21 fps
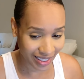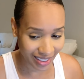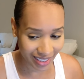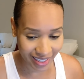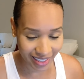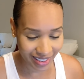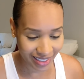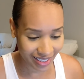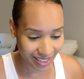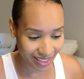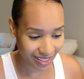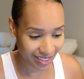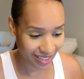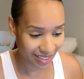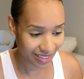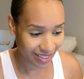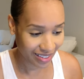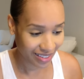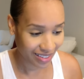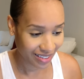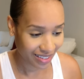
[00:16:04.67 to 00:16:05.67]
least,
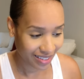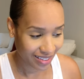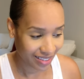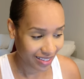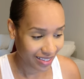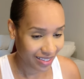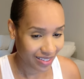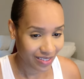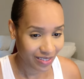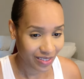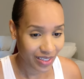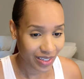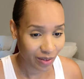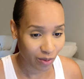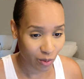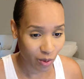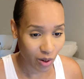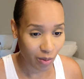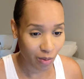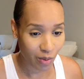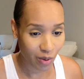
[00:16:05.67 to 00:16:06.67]
you
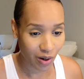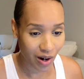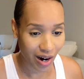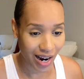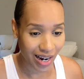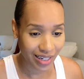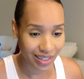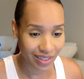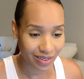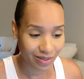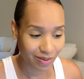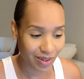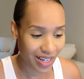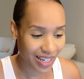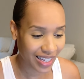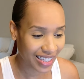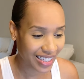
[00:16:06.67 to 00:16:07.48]
have one more item.